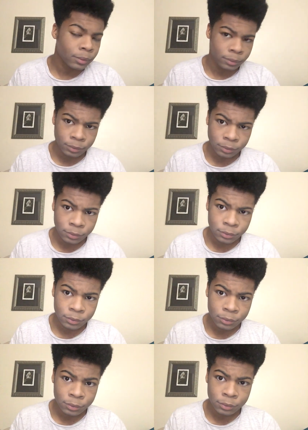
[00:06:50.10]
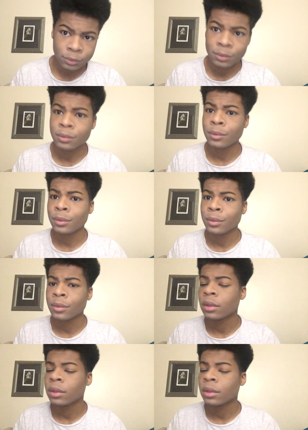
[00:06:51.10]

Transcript: [no speech]